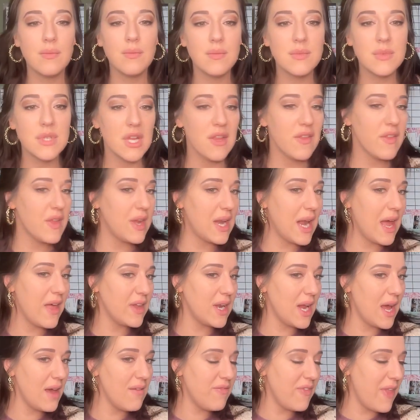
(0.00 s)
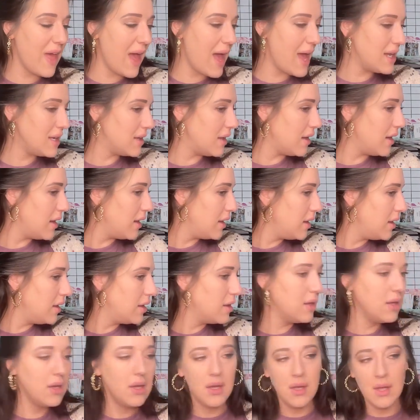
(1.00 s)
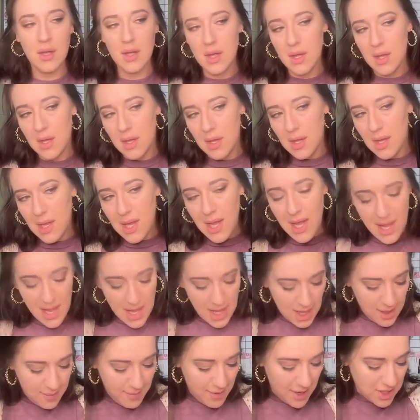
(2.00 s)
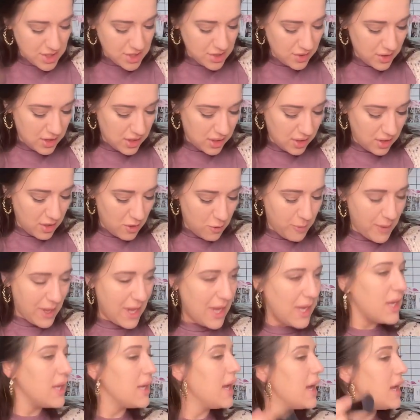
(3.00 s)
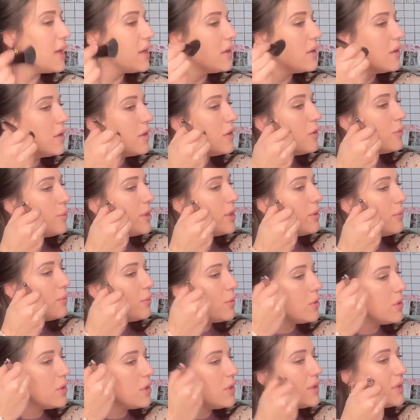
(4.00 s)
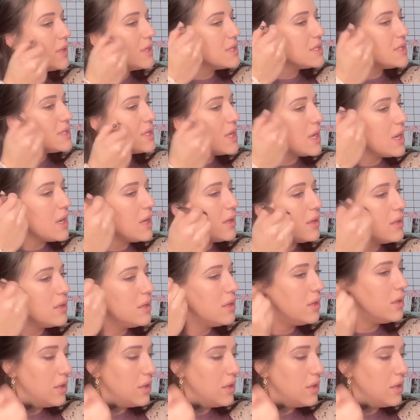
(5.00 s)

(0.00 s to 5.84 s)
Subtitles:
So now that I have that done, I'm actually going to go back and add a little bit more on this side.